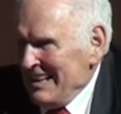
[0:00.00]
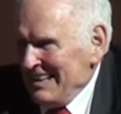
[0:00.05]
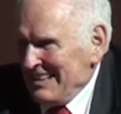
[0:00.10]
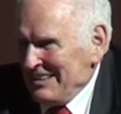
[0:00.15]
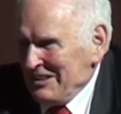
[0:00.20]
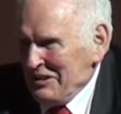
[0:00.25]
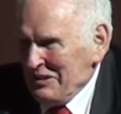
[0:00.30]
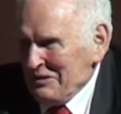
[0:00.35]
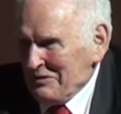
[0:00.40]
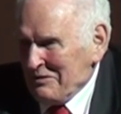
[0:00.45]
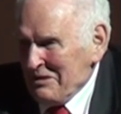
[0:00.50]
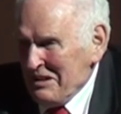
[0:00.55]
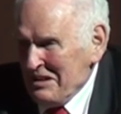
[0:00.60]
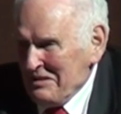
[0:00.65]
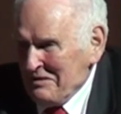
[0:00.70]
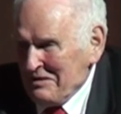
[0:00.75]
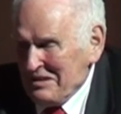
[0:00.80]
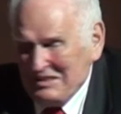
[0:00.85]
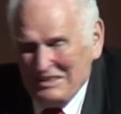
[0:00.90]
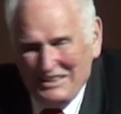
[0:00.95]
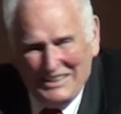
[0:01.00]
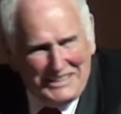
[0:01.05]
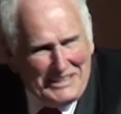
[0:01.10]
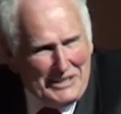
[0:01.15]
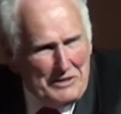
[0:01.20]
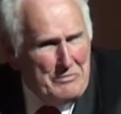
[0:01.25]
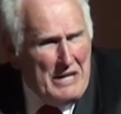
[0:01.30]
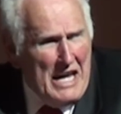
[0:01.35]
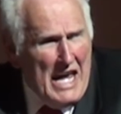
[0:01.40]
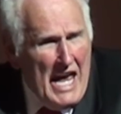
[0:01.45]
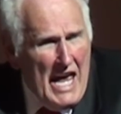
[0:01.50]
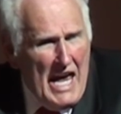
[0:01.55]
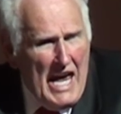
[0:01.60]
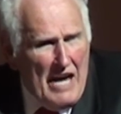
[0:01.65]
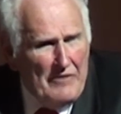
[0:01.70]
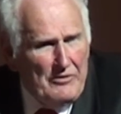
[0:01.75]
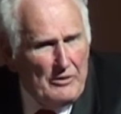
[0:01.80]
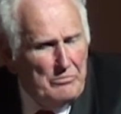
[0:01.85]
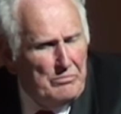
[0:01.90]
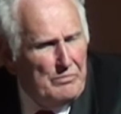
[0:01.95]
the commission has some,
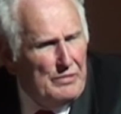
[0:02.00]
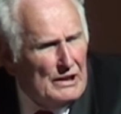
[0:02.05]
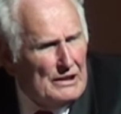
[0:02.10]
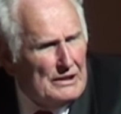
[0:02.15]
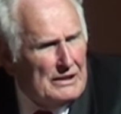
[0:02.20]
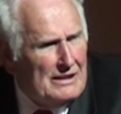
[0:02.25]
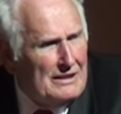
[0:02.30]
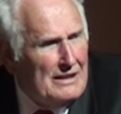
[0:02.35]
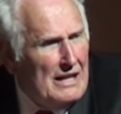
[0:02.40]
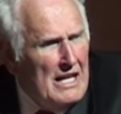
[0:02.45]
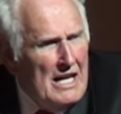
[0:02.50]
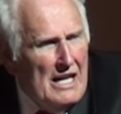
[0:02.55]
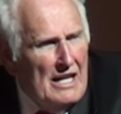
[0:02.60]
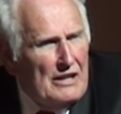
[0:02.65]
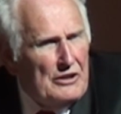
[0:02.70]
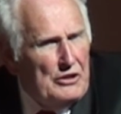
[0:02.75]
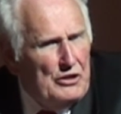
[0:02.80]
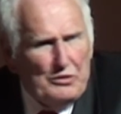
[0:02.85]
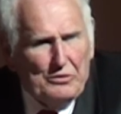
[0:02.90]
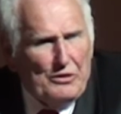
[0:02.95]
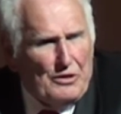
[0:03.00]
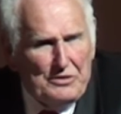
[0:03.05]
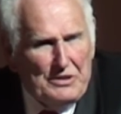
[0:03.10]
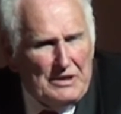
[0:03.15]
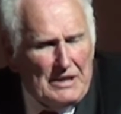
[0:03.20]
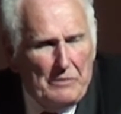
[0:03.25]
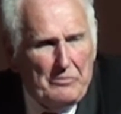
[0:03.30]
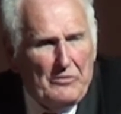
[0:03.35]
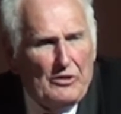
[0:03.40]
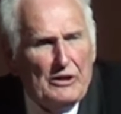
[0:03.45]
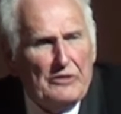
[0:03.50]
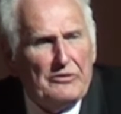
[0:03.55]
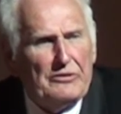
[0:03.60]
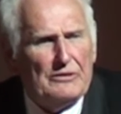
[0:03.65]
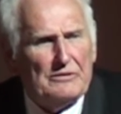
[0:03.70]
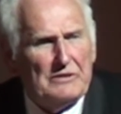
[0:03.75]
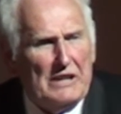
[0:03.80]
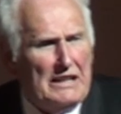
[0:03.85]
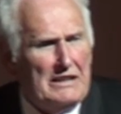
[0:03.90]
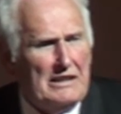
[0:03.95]
have a billion euros somewhere
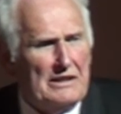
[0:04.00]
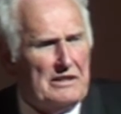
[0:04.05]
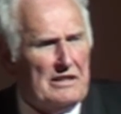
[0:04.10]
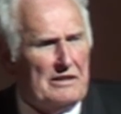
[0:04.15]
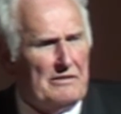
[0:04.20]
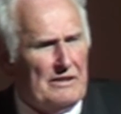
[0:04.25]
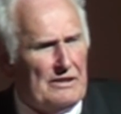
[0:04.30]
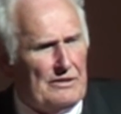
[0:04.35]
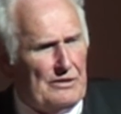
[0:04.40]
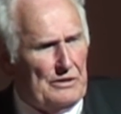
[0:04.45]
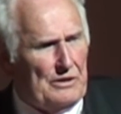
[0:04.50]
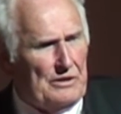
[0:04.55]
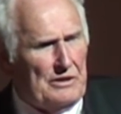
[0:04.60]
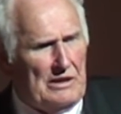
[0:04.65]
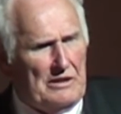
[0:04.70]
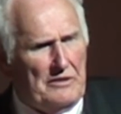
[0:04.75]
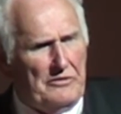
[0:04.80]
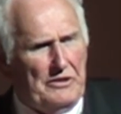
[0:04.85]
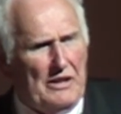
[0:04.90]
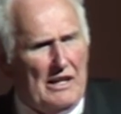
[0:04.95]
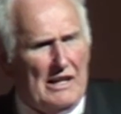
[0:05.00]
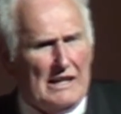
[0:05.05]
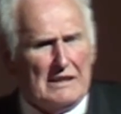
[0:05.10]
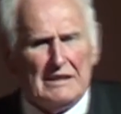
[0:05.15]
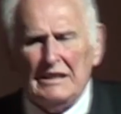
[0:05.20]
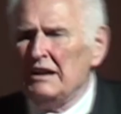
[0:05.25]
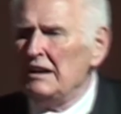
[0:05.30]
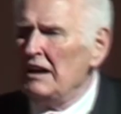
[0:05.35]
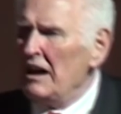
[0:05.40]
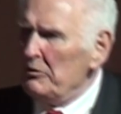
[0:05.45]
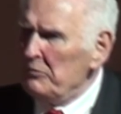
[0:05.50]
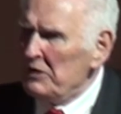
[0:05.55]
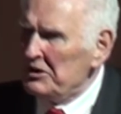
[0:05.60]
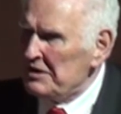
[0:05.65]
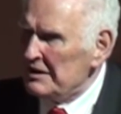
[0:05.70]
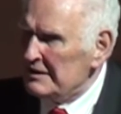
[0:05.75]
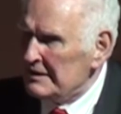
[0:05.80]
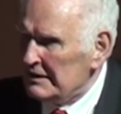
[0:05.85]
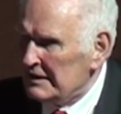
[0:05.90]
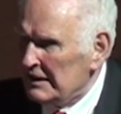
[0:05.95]
for energy research, and if you ask, and how
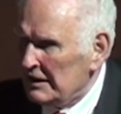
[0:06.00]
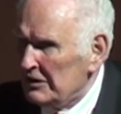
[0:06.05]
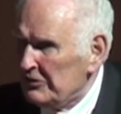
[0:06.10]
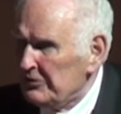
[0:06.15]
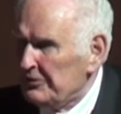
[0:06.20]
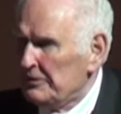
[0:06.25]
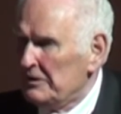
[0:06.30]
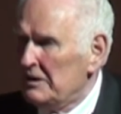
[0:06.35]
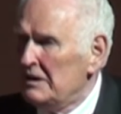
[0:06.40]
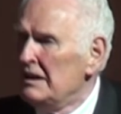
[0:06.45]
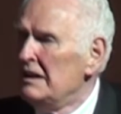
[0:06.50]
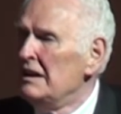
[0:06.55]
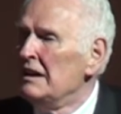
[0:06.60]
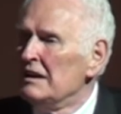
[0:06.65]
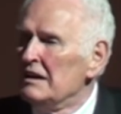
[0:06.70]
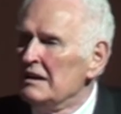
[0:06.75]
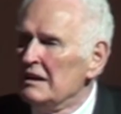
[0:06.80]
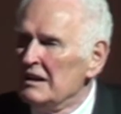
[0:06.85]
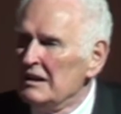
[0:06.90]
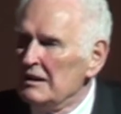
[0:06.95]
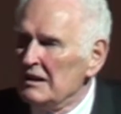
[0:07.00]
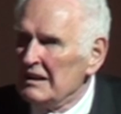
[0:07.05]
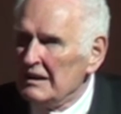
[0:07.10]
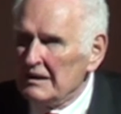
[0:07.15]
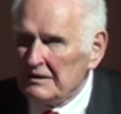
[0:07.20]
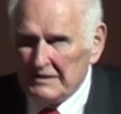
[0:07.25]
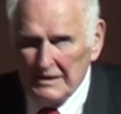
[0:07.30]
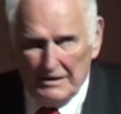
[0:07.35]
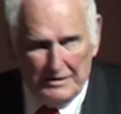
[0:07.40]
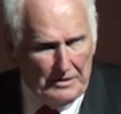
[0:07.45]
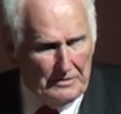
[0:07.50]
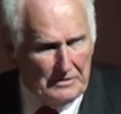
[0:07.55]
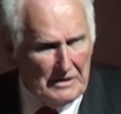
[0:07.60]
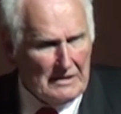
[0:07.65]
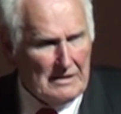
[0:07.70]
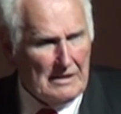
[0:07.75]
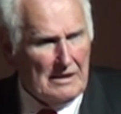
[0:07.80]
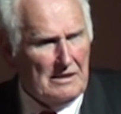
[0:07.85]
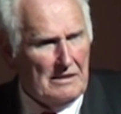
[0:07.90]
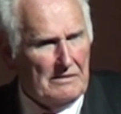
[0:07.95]
much is there for
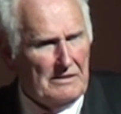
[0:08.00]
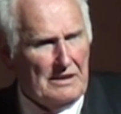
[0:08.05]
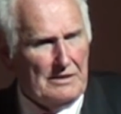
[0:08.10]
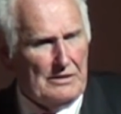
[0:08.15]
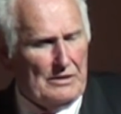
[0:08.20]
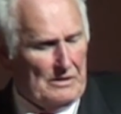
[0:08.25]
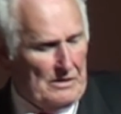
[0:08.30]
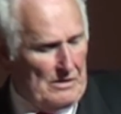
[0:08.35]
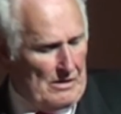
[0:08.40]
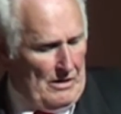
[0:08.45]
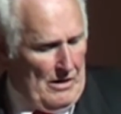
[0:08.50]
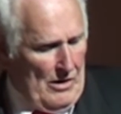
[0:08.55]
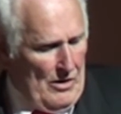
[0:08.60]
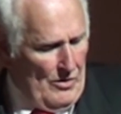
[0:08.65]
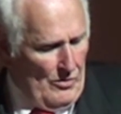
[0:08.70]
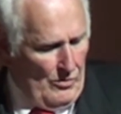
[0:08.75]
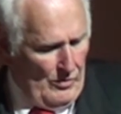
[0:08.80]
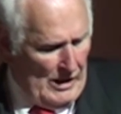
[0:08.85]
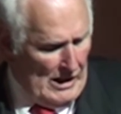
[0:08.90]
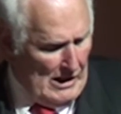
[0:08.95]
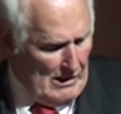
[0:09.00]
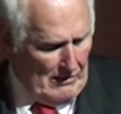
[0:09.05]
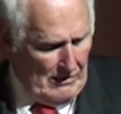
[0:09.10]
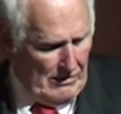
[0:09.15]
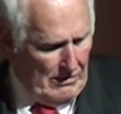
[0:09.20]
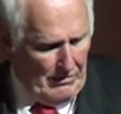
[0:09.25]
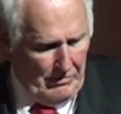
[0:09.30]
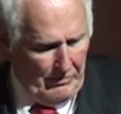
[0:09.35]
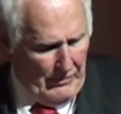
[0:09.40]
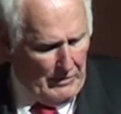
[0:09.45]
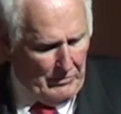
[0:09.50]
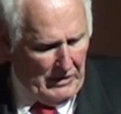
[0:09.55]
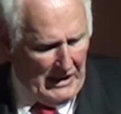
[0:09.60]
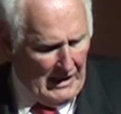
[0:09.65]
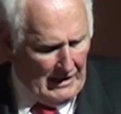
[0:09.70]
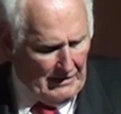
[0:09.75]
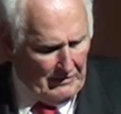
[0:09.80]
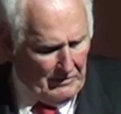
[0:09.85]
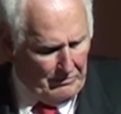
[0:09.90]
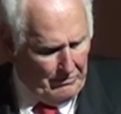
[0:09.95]
resource research? Well, maybe
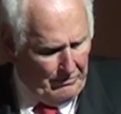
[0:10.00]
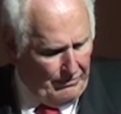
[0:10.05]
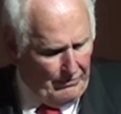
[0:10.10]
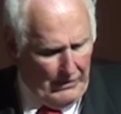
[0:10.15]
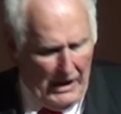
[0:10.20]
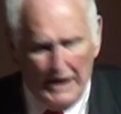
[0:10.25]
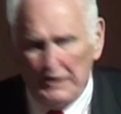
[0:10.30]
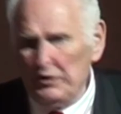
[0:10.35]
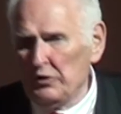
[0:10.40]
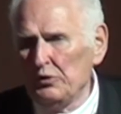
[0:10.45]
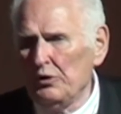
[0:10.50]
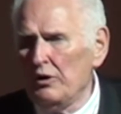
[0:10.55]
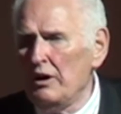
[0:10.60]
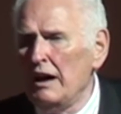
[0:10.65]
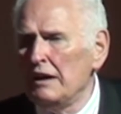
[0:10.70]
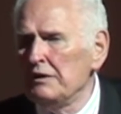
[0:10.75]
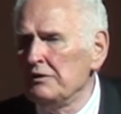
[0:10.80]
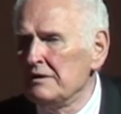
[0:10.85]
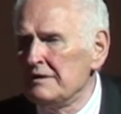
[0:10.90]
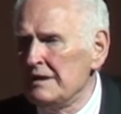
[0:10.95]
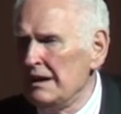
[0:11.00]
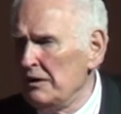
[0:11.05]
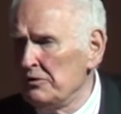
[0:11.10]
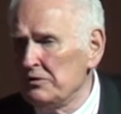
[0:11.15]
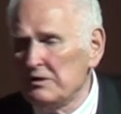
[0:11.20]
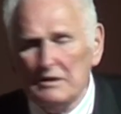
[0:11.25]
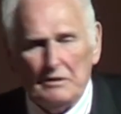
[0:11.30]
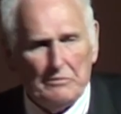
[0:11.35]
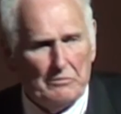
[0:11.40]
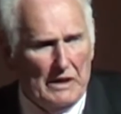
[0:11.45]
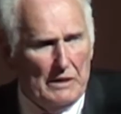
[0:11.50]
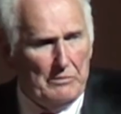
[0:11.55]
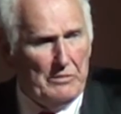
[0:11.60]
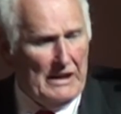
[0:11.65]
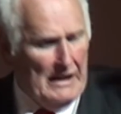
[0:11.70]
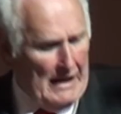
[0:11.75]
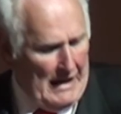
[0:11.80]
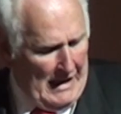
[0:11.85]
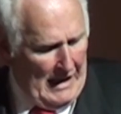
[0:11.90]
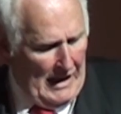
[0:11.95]
100,000,
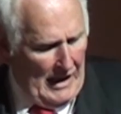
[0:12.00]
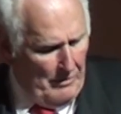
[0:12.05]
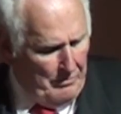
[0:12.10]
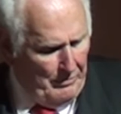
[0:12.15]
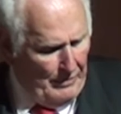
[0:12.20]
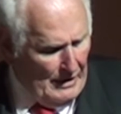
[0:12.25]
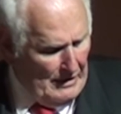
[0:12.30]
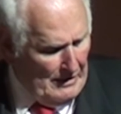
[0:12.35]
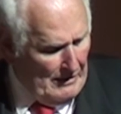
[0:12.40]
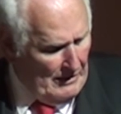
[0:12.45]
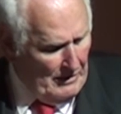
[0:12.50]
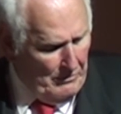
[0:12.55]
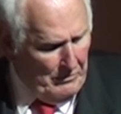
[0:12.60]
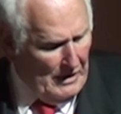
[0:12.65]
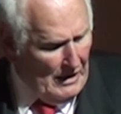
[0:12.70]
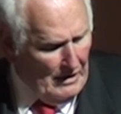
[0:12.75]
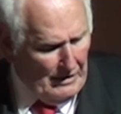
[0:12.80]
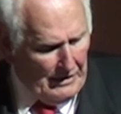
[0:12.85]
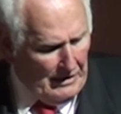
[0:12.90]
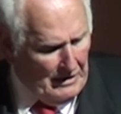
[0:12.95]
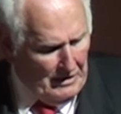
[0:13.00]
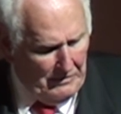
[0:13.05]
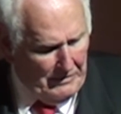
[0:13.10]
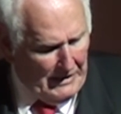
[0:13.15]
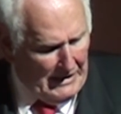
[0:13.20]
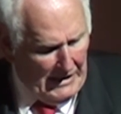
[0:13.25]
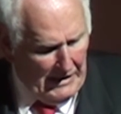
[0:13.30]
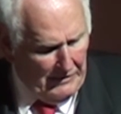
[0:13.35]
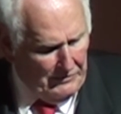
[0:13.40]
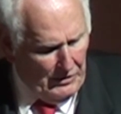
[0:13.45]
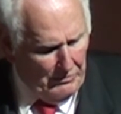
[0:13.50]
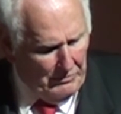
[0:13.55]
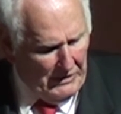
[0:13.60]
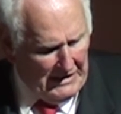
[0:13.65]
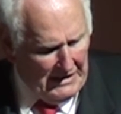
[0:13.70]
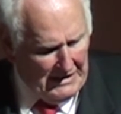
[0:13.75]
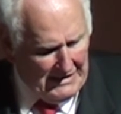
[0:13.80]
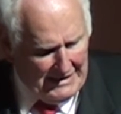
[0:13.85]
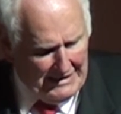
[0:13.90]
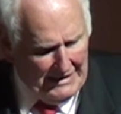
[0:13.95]
maybe a million or what have you, but
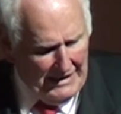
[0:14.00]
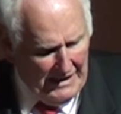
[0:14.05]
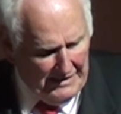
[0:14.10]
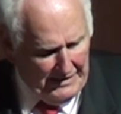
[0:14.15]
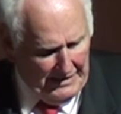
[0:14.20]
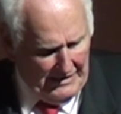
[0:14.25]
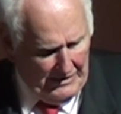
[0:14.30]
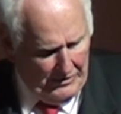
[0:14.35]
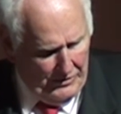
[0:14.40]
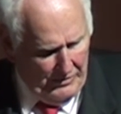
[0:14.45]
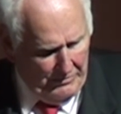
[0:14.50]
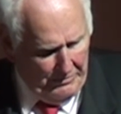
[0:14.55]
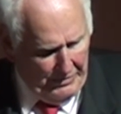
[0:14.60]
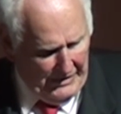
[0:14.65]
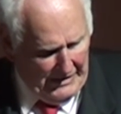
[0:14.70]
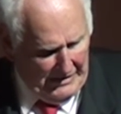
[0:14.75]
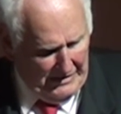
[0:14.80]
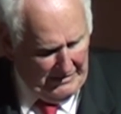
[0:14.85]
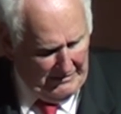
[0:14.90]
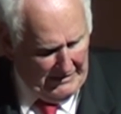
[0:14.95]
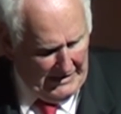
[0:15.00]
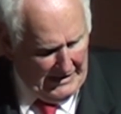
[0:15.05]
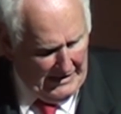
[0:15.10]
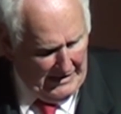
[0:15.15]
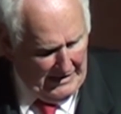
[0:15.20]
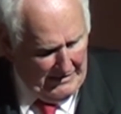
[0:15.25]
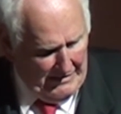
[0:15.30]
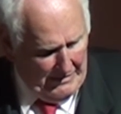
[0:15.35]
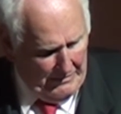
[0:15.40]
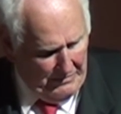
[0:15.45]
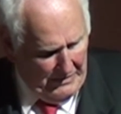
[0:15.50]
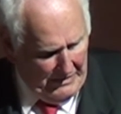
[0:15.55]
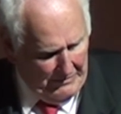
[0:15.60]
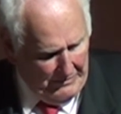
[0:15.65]
it's nothing compared to the energy.